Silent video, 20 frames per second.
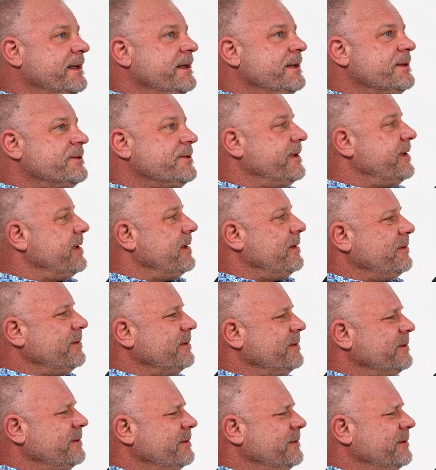So I thought,
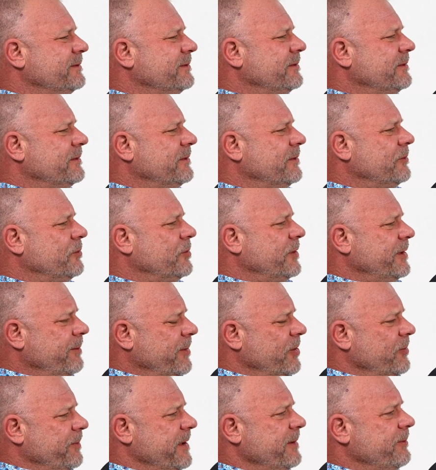well, what
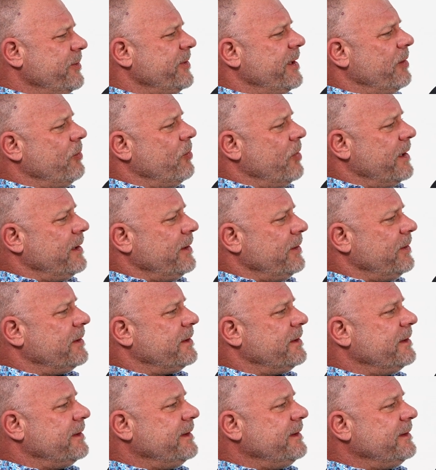about people that want to look
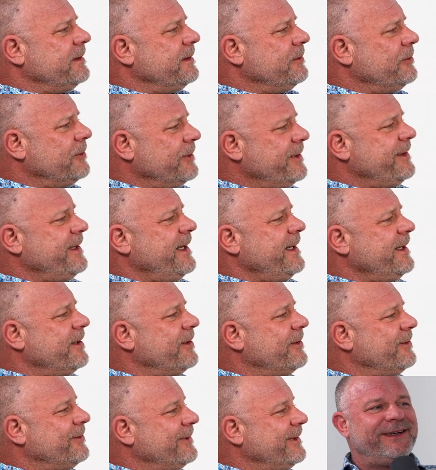good? Where do they
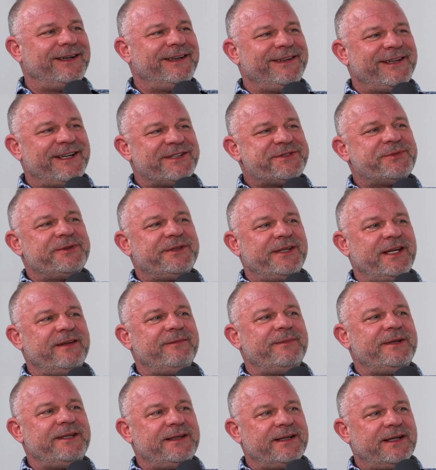go? And that's what
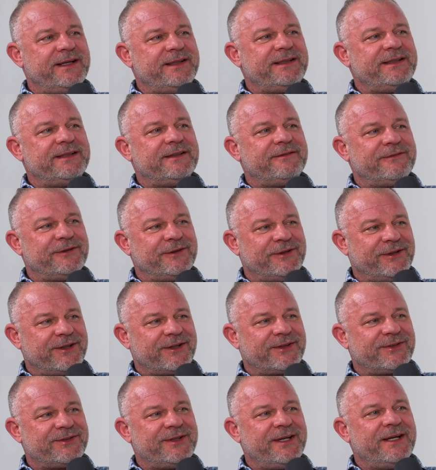gave me the idea for
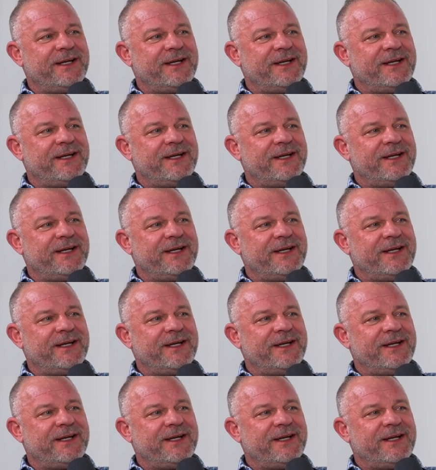Hercs.